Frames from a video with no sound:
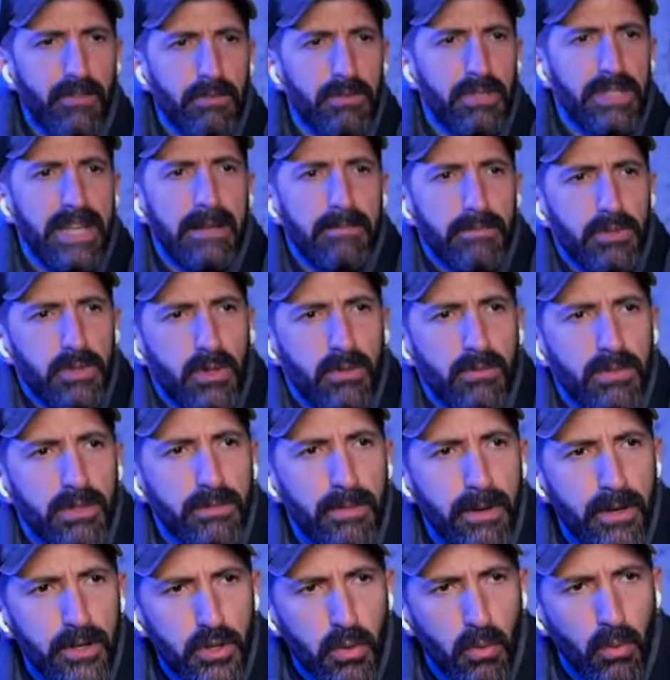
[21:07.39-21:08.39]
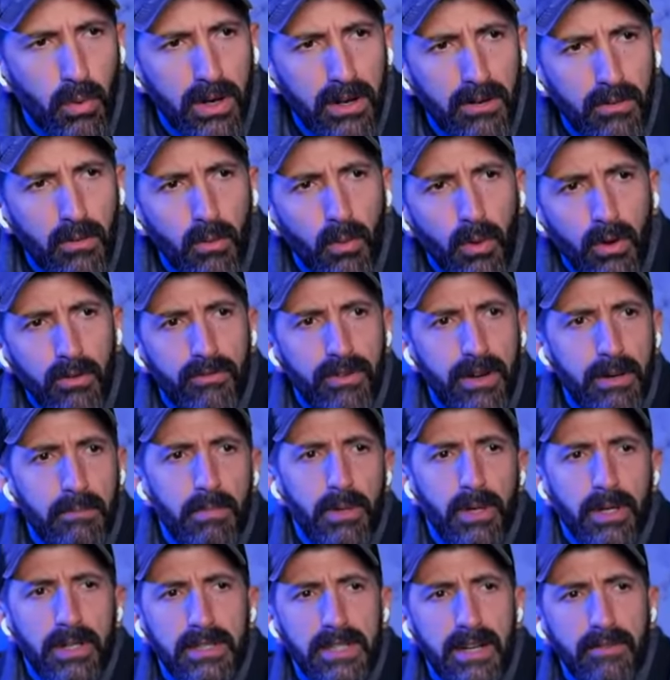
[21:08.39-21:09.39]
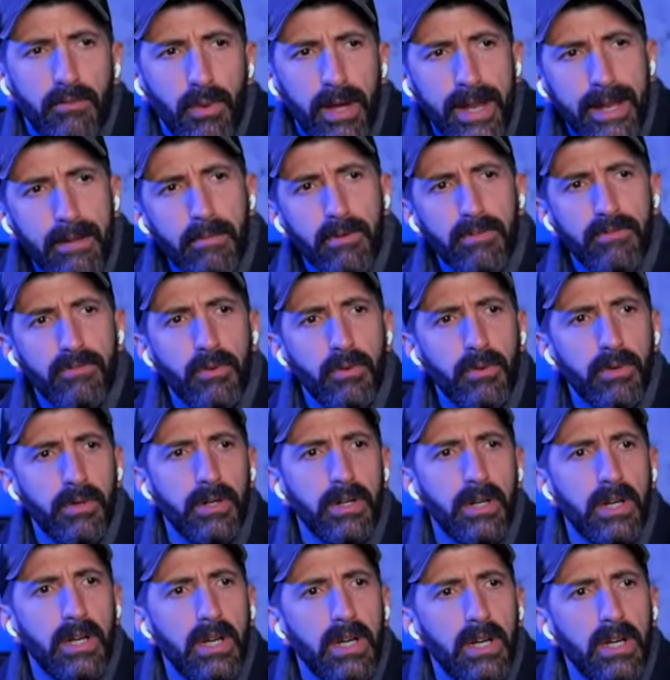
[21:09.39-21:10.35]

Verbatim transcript: from Sam Storm's Spiritual Warfare book, because I've read it before.